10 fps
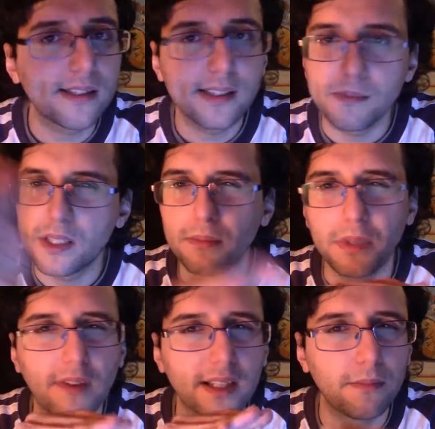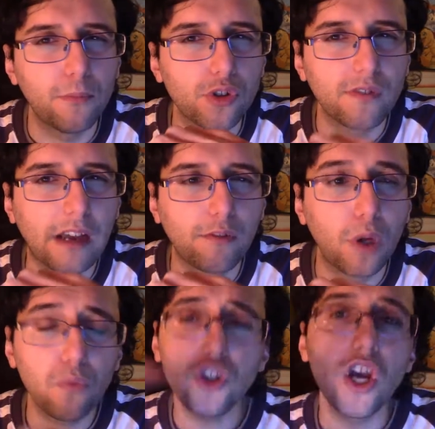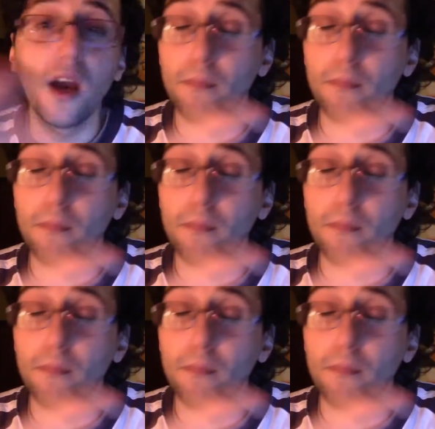seems to me like the most likely one, which,